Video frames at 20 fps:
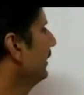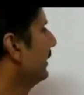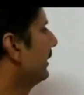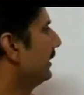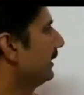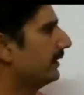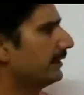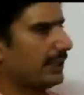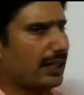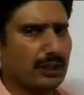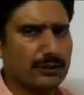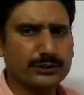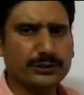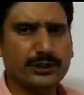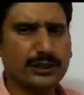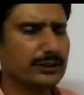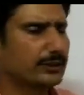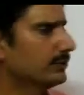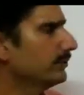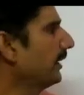How you
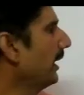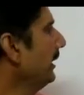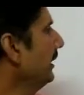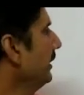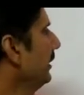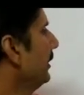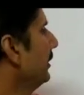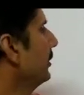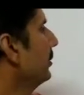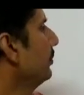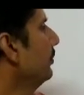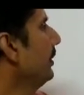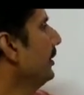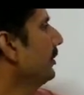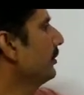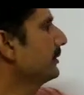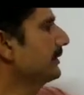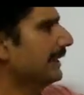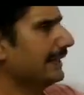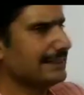can do that? 2
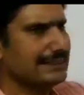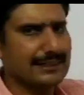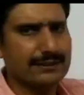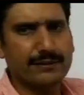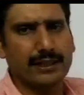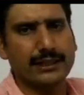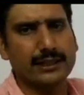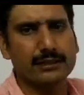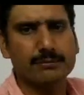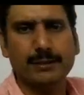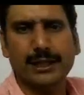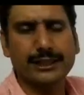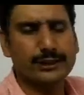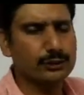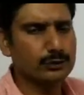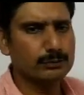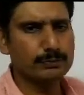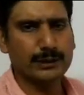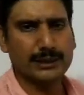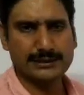into 6 divided by
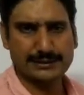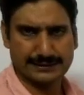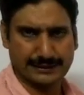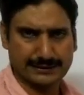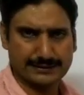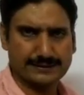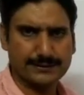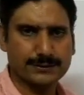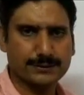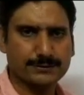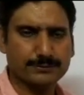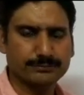2 plus 6.